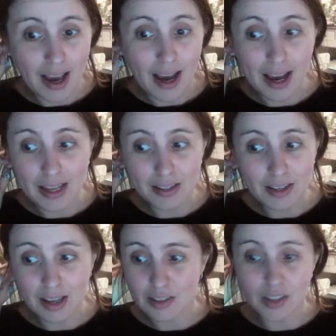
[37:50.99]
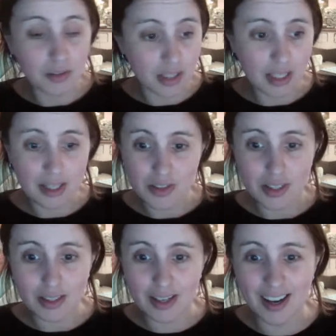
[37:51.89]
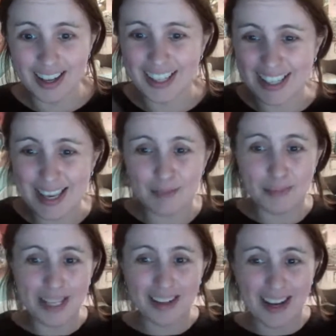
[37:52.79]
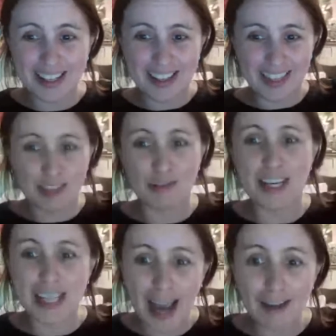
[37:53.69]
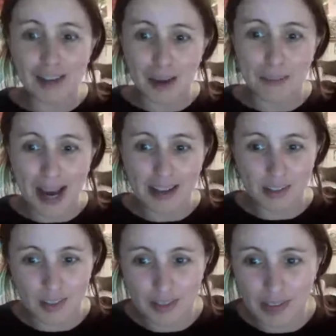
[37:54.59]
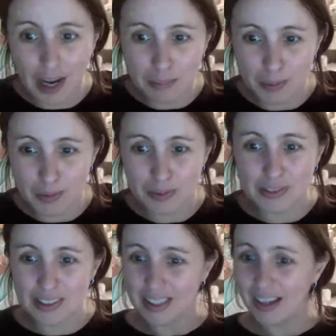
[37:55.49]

and she would literally give me like 3 carrier bags full of apples,